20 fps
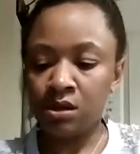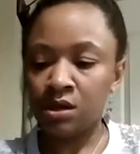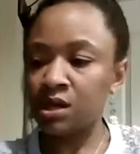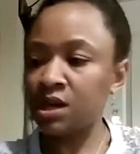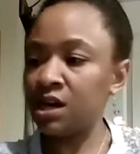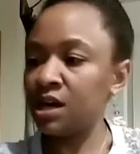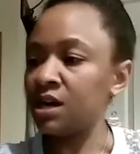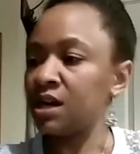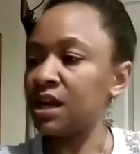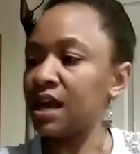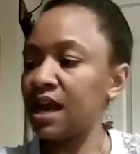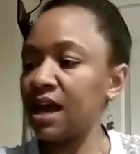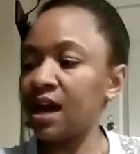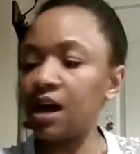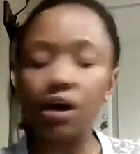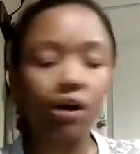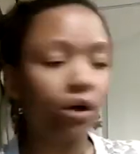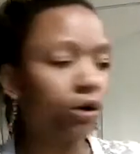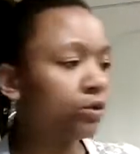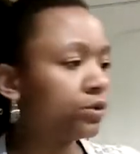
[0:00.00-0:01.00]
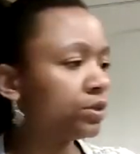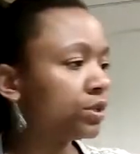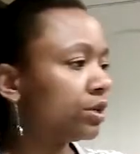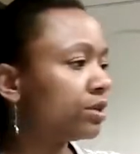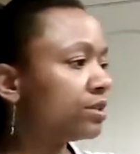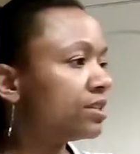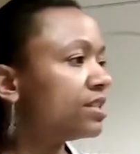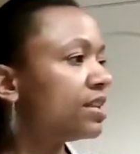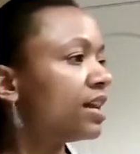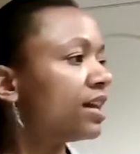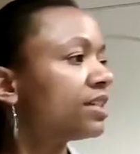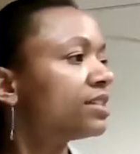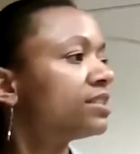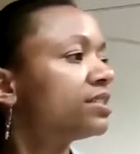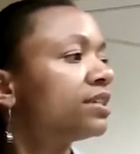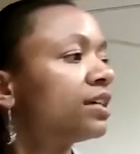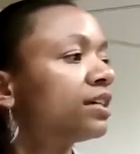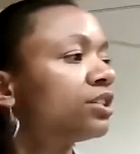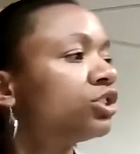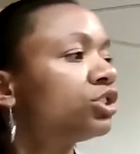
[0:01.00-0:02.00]
cut out our next
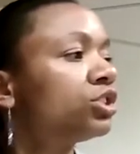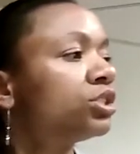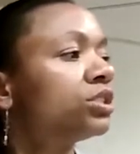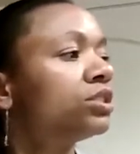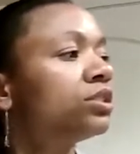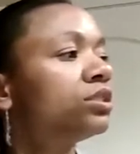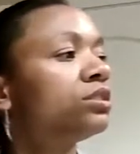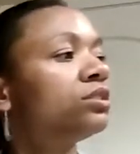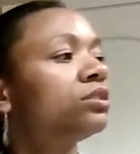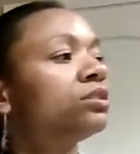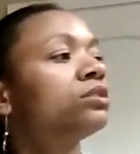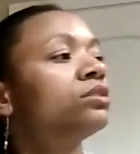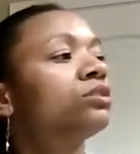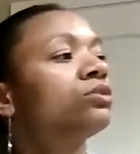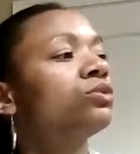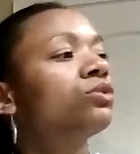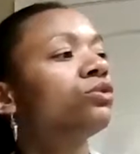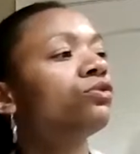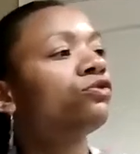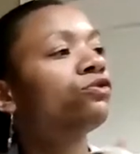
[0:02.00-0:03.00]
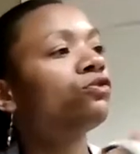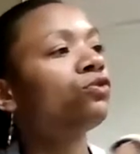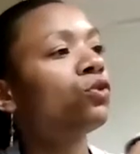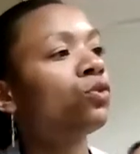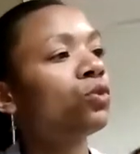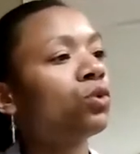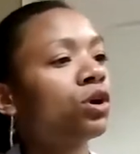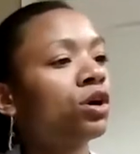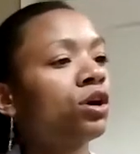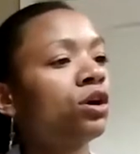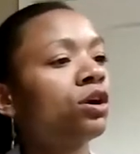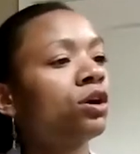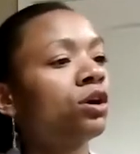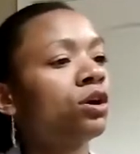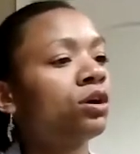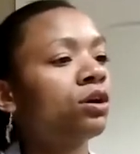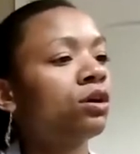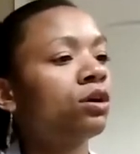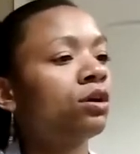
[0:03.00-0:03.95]
section for